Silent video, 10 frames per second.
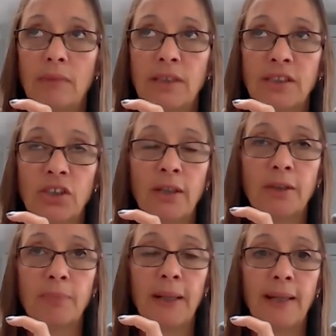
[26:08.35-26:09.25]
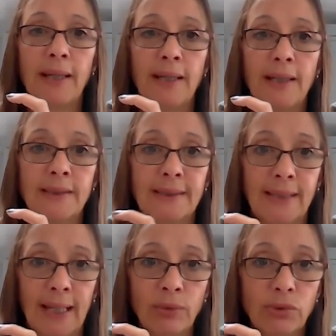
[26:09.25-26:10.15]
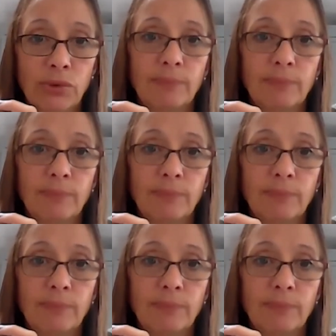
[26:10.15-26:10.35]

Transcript: designed by a scout.